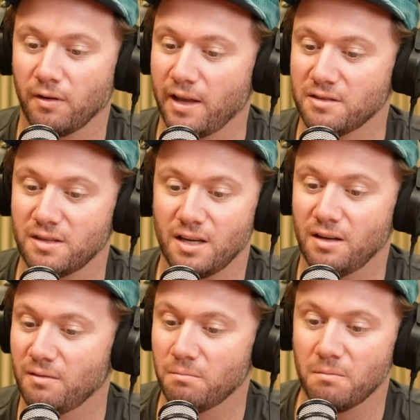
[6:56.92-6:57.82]
as I
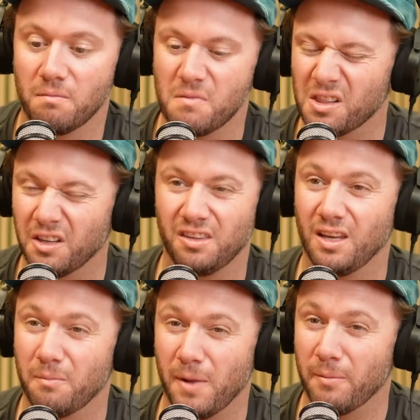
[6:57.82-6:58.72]
said,
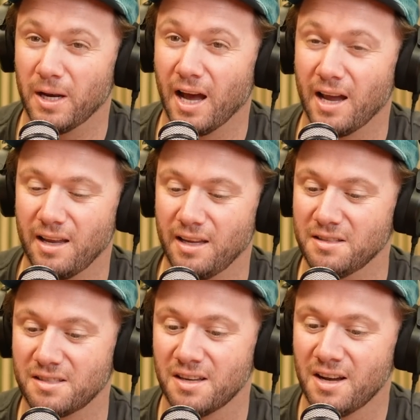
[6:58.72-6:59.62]
lithium M&A
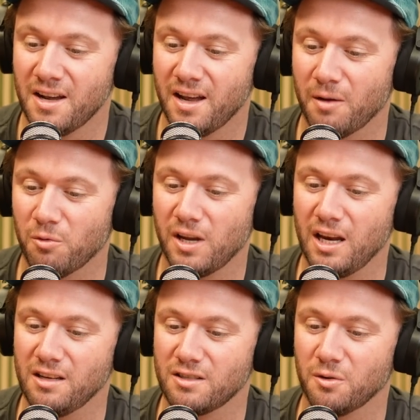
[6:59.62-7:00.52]
is, and we'll get
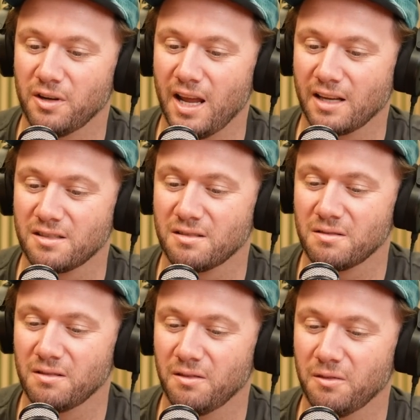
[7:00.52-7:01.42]
into it next,
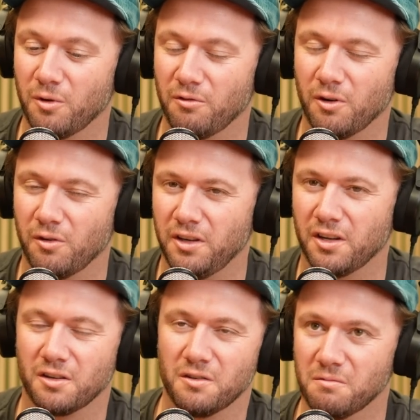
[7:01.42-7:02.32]

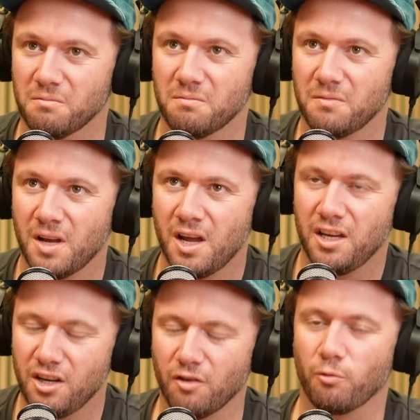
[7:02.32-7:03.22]
you
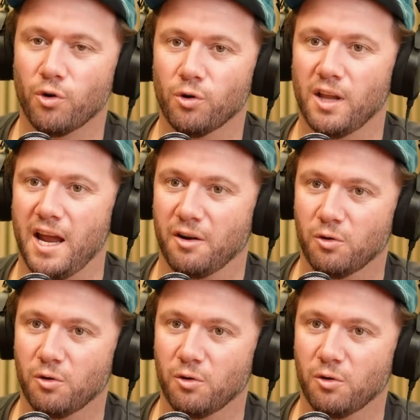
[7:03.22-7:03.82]
not rule out